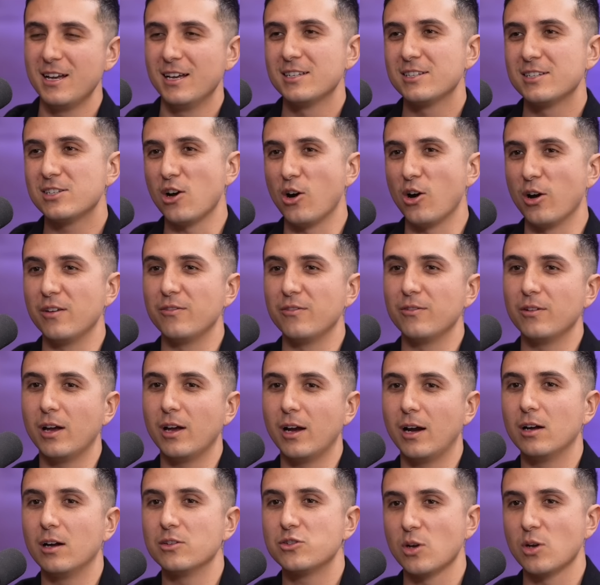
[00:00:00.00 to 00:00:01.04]
So
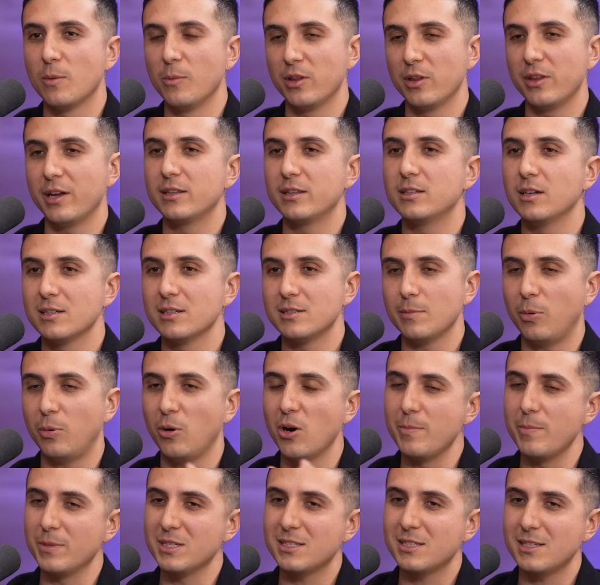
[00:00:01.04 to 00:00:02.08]
if someone that does
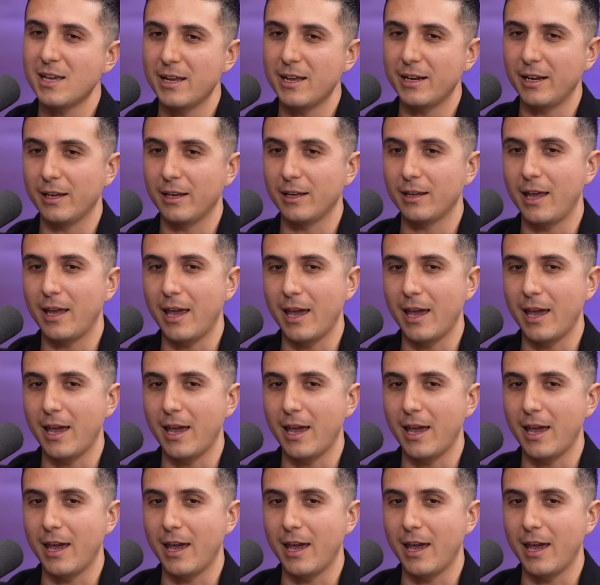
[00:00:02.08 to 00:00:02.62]
appointment setting